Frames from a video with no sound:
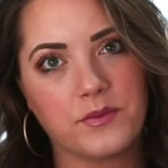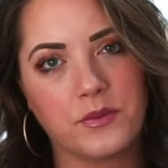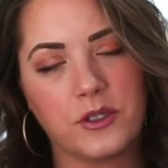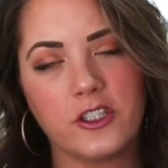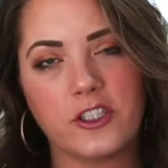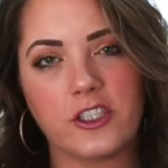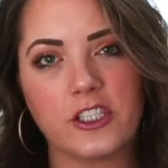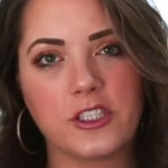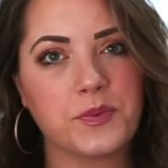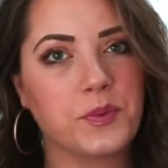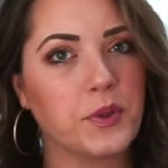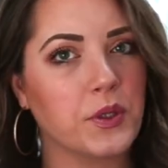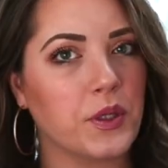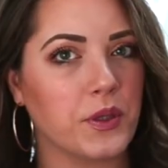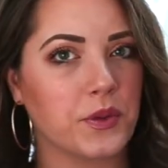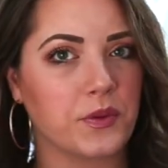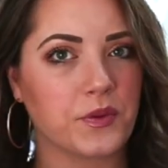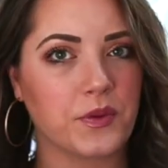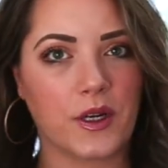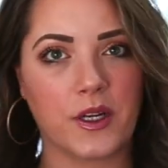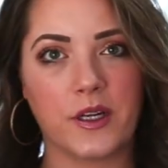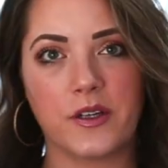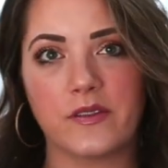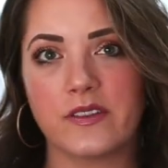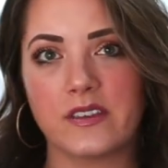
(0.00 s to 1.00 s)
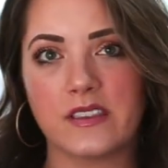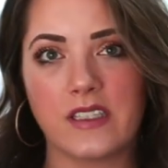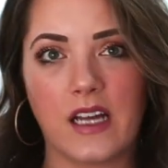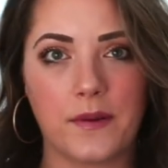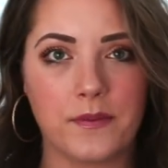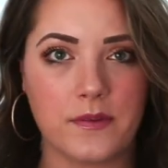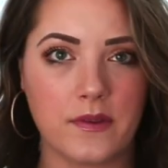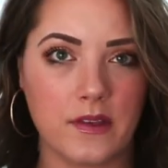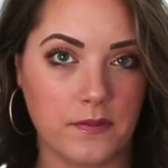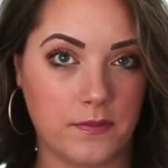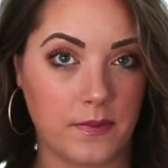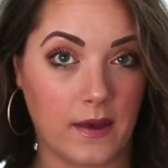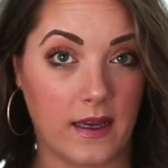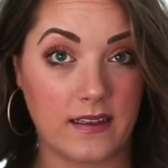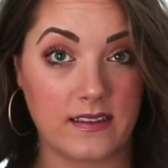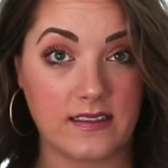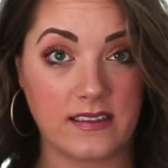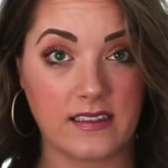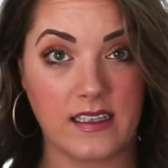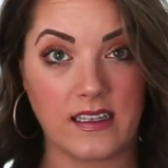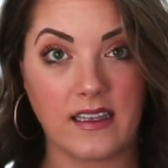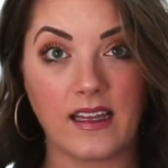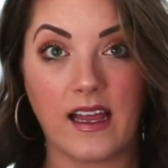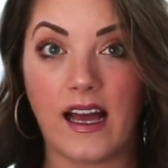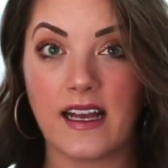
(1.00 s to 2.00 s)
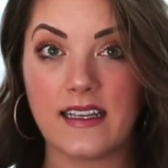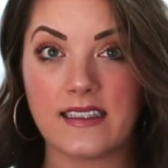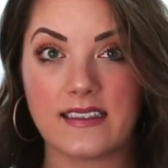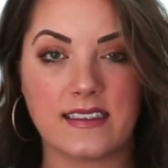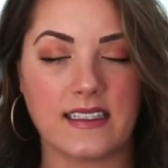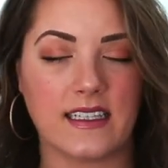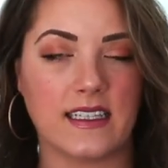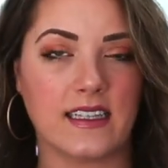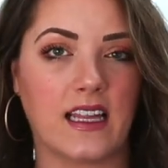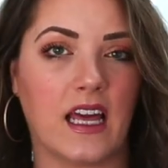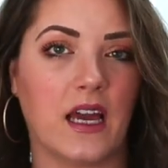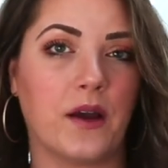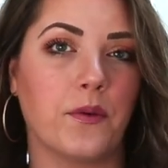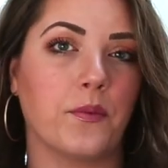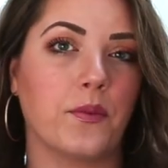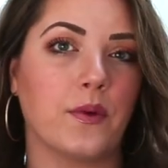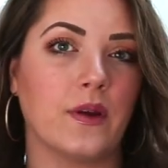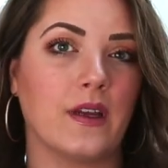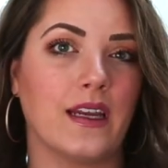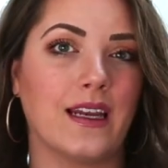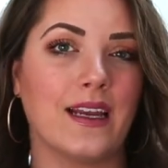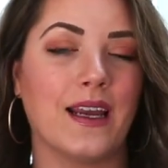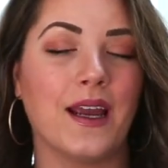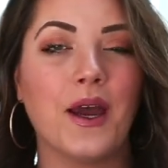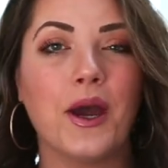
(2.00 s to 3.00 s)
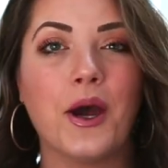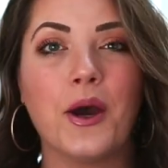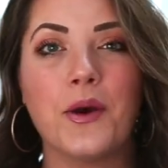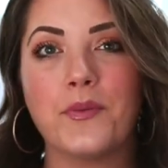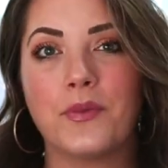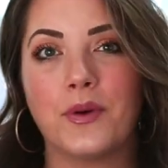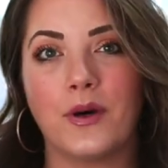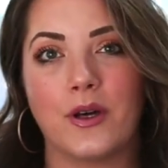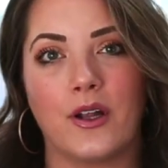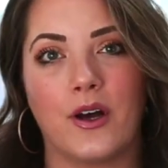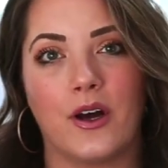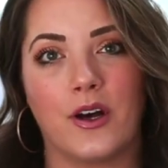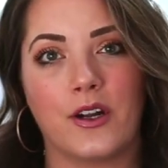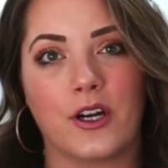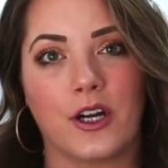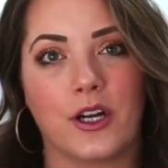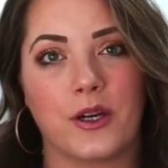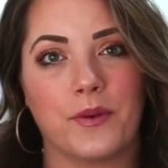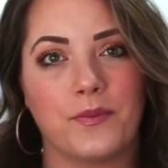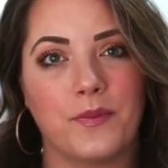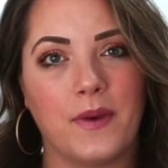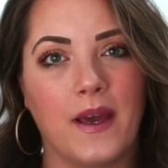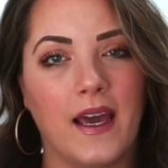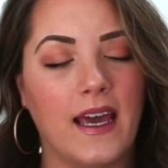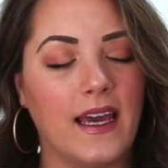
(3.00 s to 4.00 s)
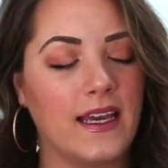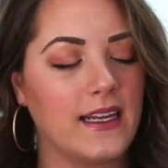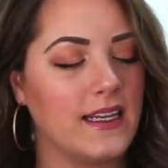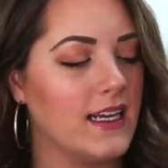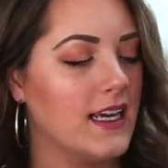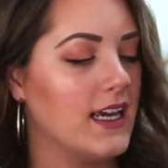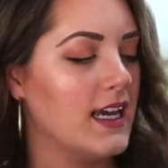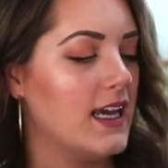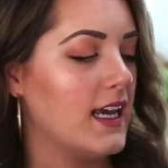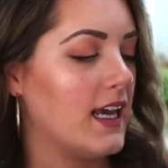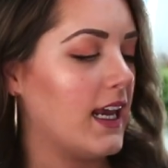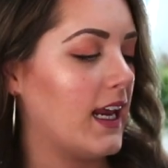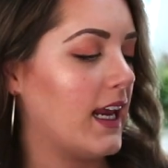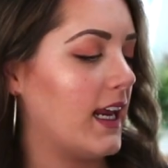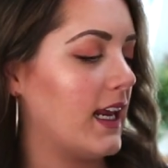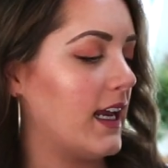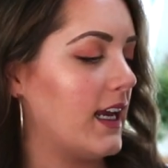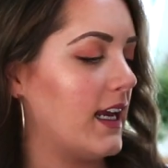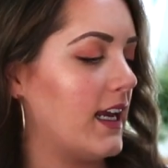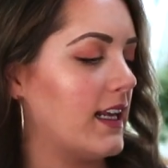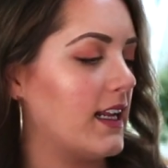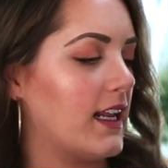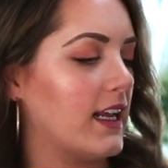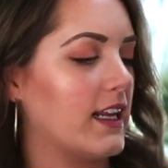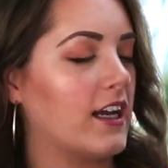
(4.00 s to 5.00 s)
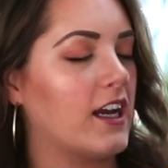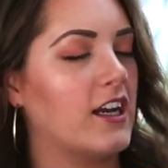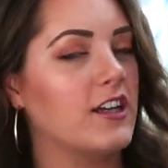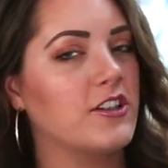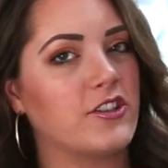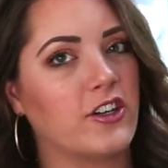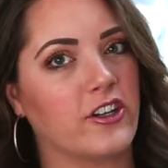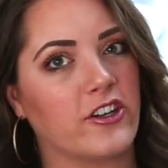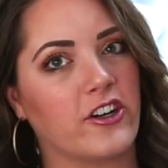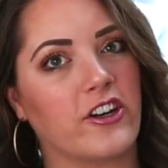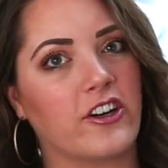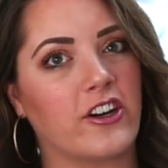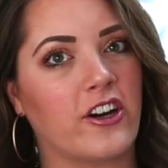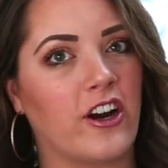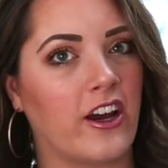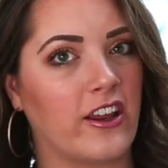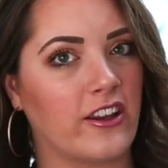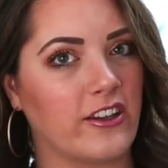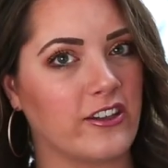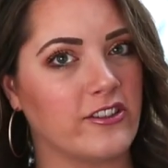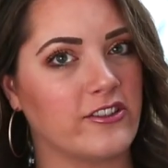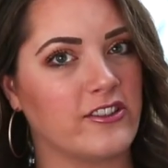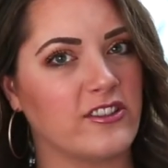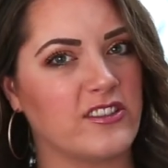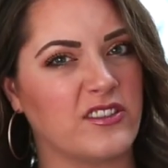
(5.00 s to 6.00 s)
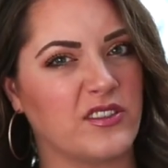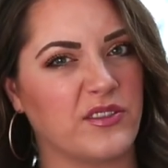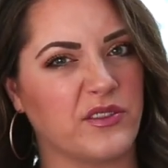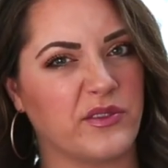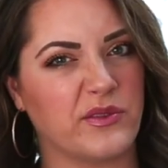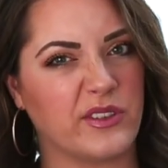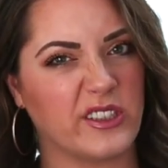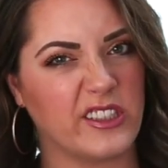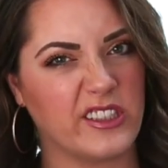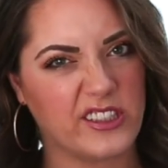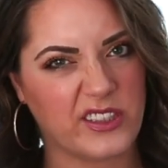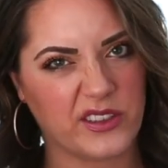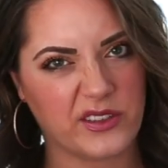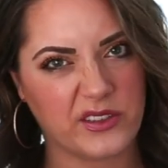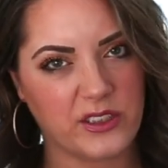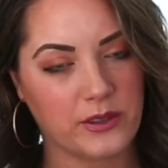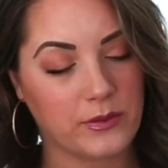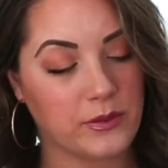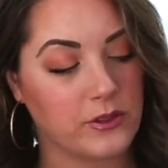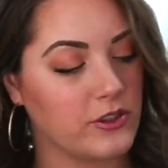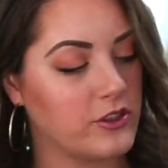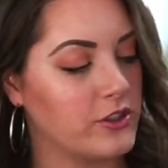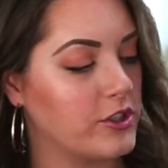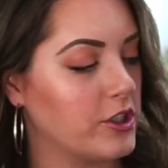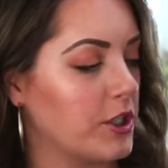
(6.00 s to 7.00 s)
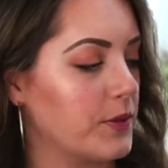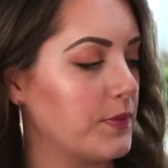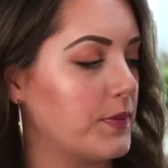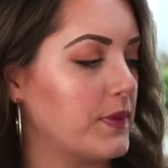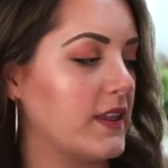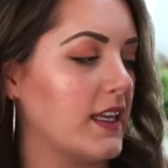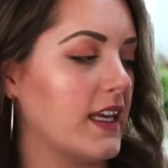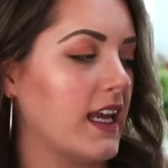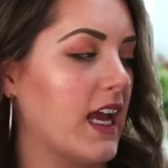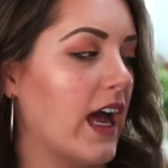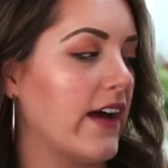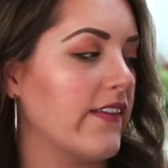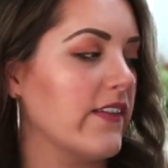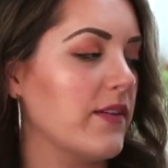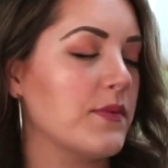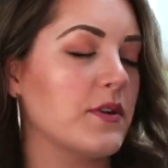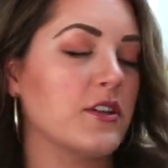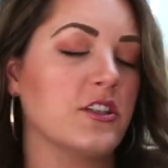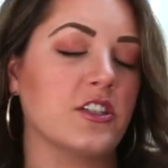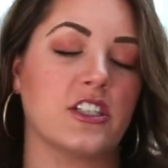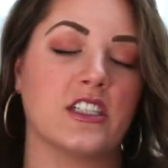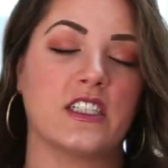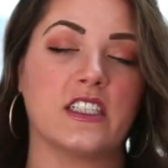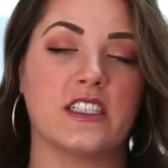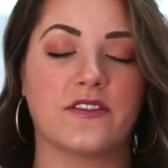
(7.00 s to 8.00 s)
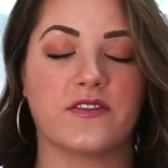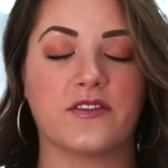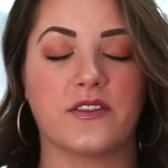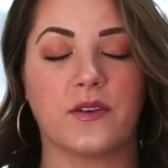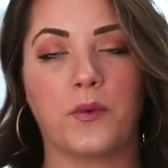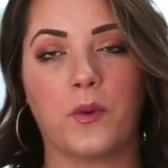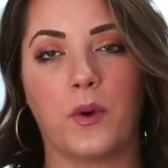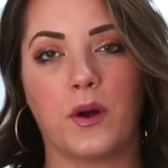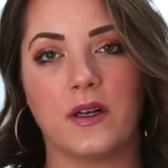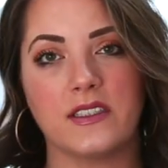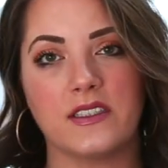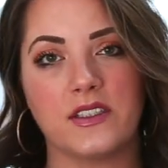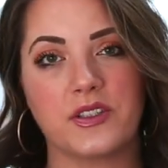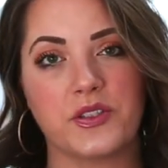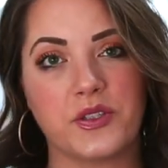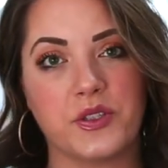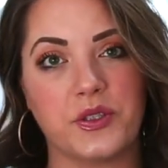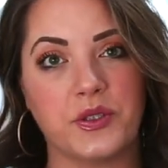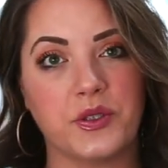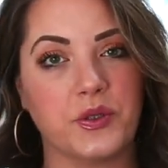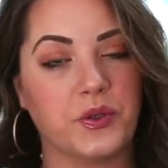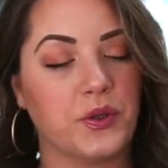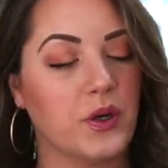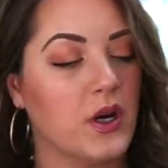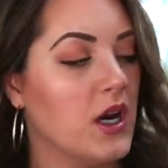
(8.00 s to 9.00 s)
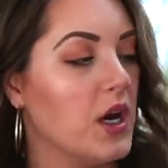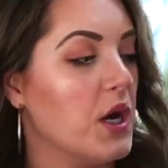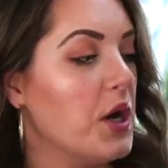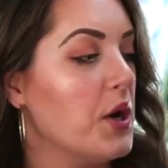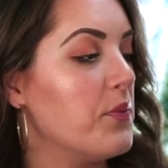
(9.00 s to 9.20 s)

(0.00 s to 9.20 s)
We just put it right over top of the bed. It's the last thing that we put on our bed, and I got a darker color just so it wouldn't show so much dirt, but they have a bunch of different ones too.